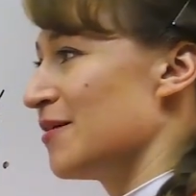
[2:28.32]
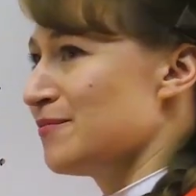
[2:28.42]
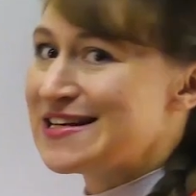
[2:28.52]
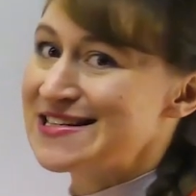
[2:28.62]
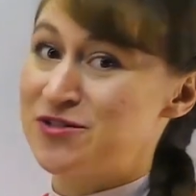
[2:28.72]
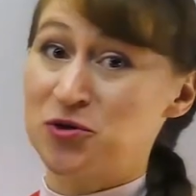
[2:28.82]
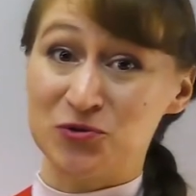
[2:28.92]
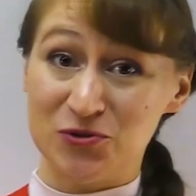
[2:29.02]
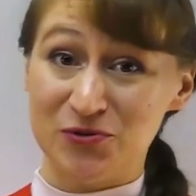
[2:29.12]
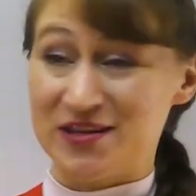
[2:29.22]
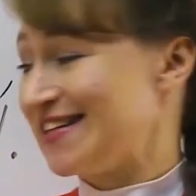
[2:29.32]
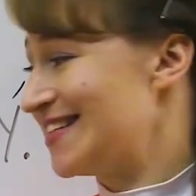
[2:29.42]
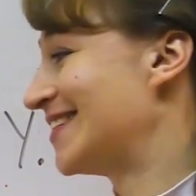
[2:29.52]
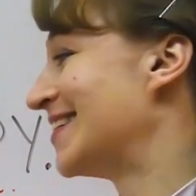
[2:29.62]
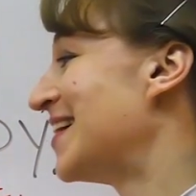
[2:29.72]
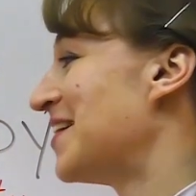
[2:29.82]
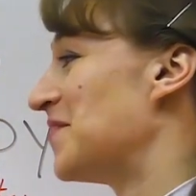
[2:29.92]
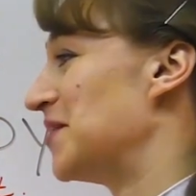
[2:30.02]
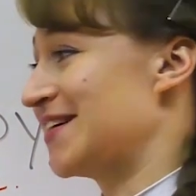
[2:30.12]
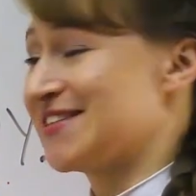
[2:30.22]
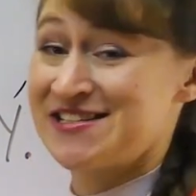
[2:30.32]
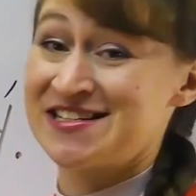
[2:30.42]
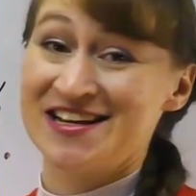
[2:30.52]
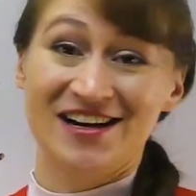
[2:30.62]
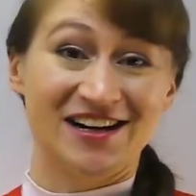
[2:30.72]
Please don't do that because